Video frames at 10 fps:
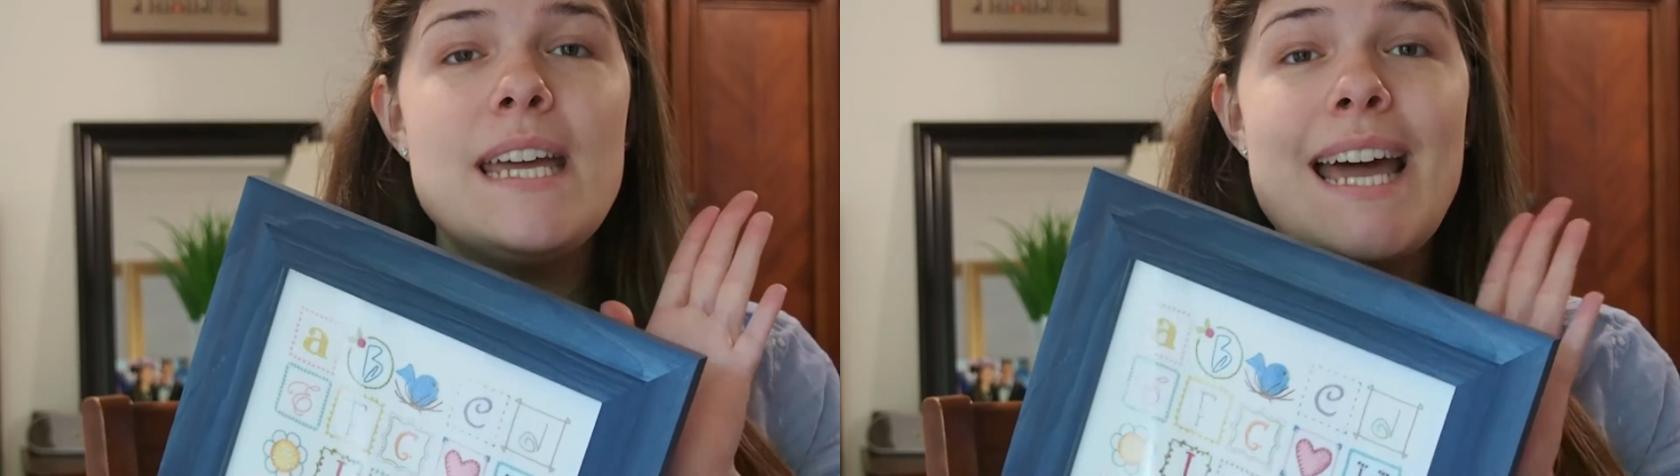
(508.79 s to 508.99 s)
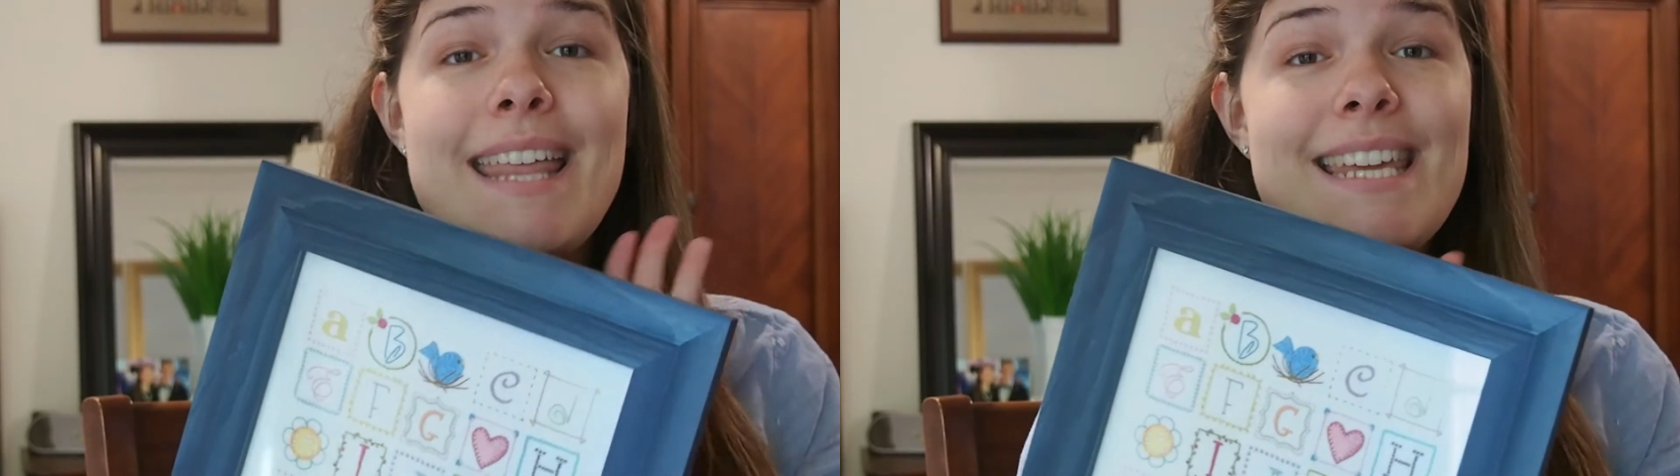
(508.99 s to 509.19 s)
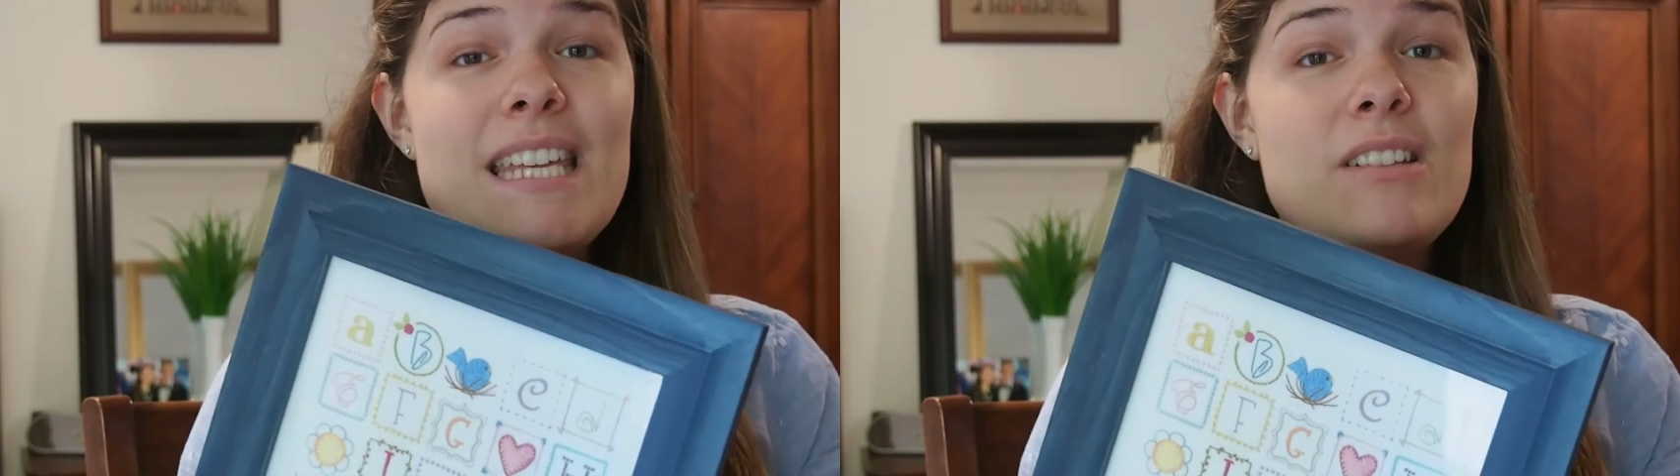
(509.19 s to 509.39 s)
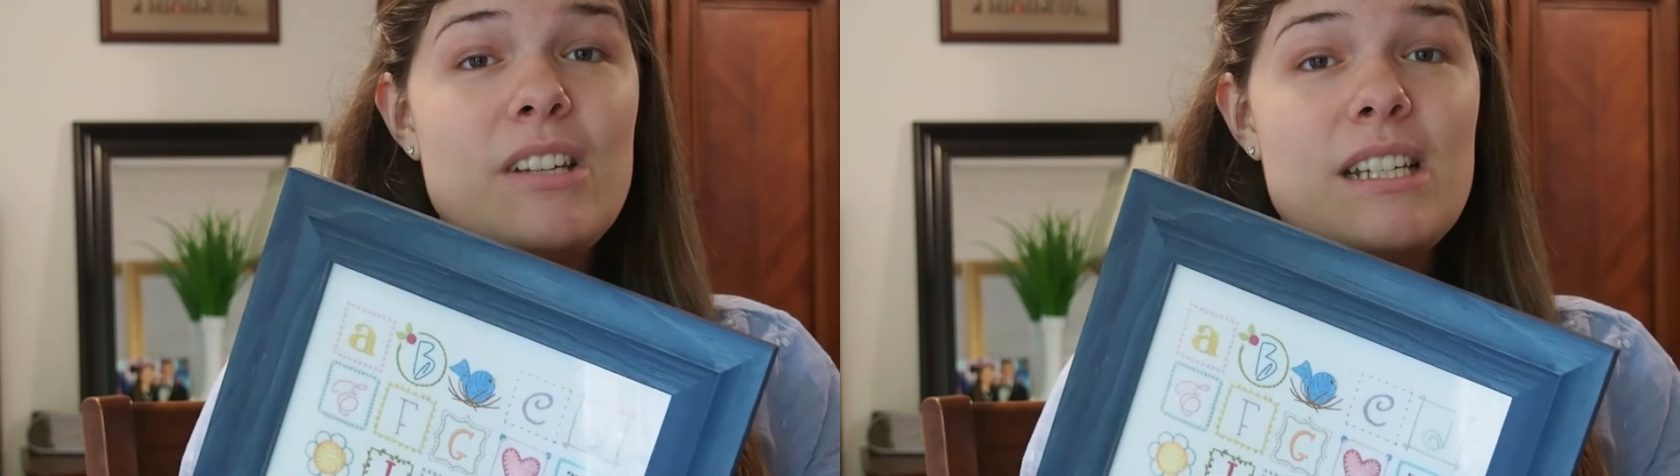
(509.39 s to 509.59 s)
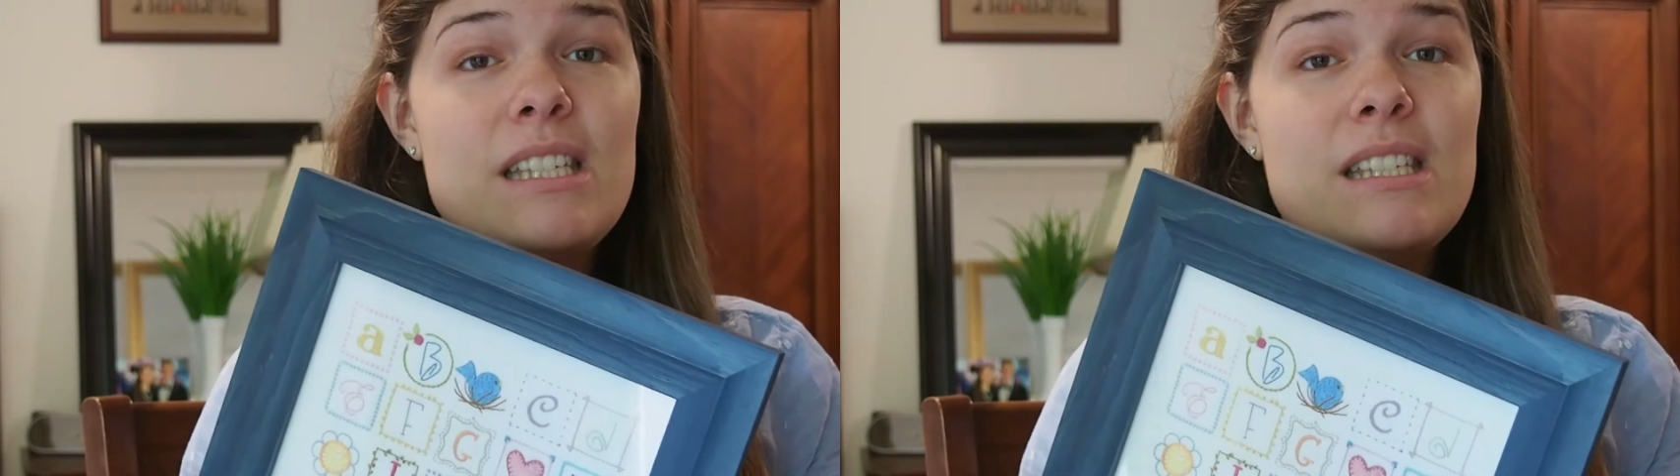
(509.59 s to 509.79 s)
I think it
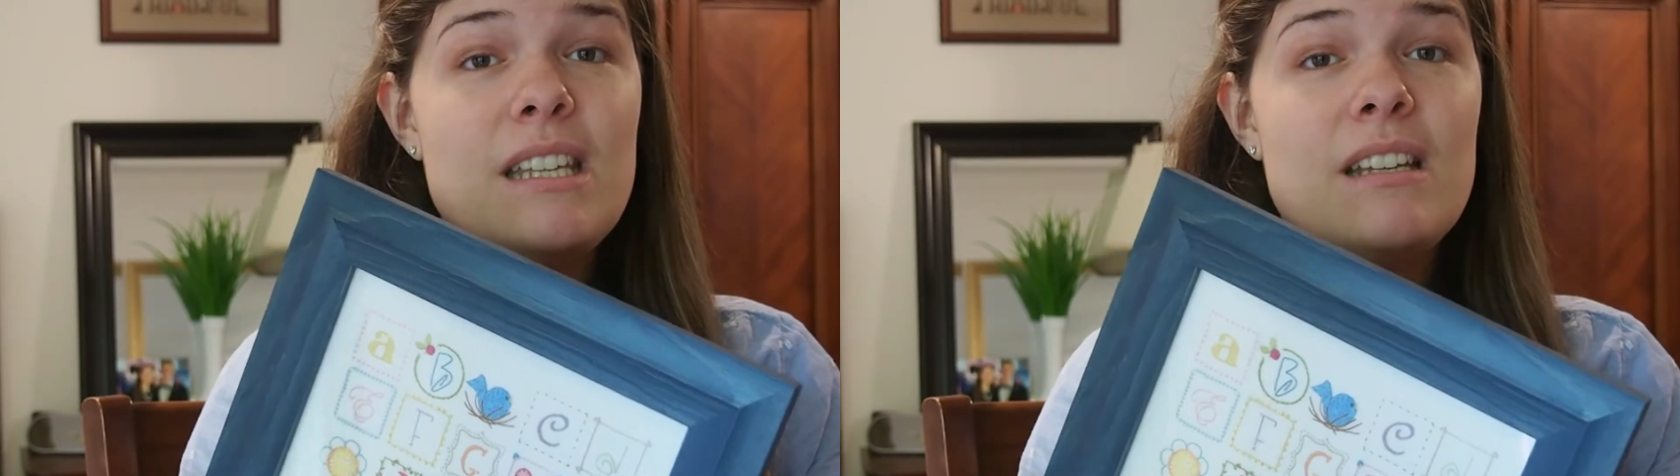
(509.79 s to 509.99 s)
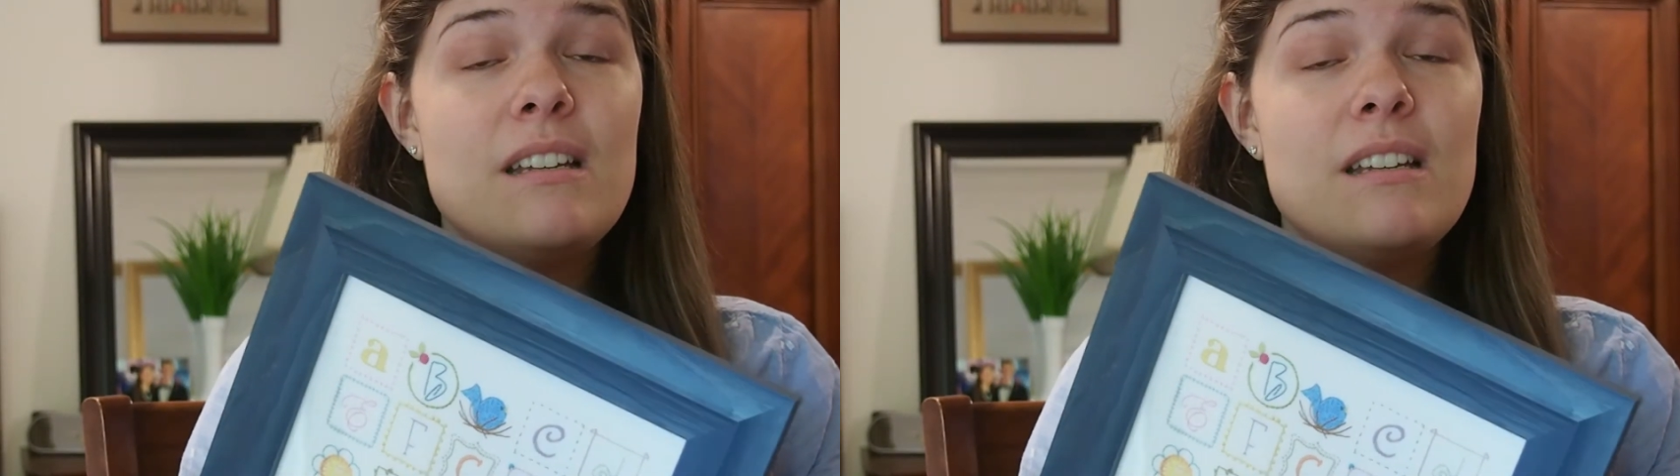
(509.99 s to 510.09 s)
looks